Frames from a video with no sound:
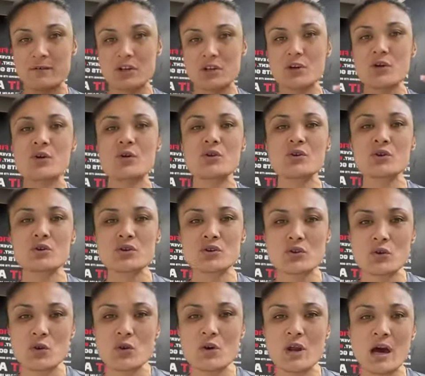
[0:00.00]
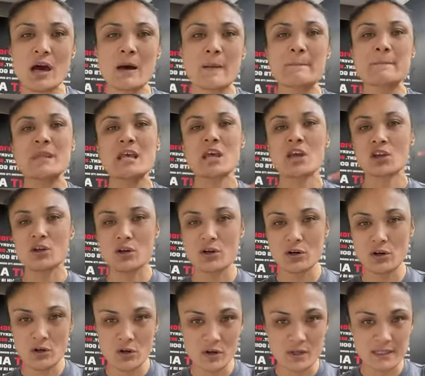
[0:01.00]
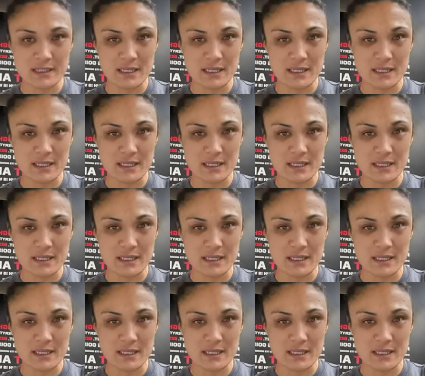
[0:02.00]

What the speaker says: You know, you turn up, you learn